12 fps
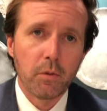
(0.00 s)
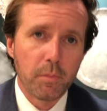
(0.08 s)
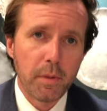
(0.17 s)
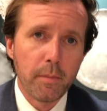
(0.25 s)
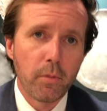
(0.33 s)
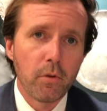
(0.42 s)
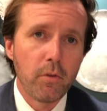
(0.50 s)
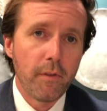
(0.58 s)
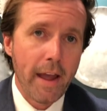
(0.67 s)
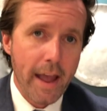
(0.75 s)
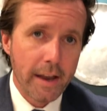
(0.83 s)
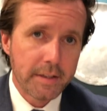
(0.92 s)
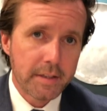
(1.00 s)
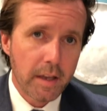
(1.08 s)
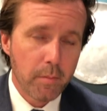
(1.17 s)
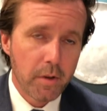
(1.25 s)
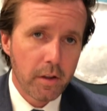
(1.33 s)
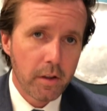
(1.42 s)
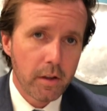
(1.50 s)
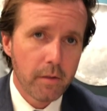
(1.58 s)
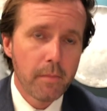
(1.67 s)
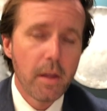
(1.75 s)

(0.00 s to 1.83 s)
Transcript: with people who've had Salmonella.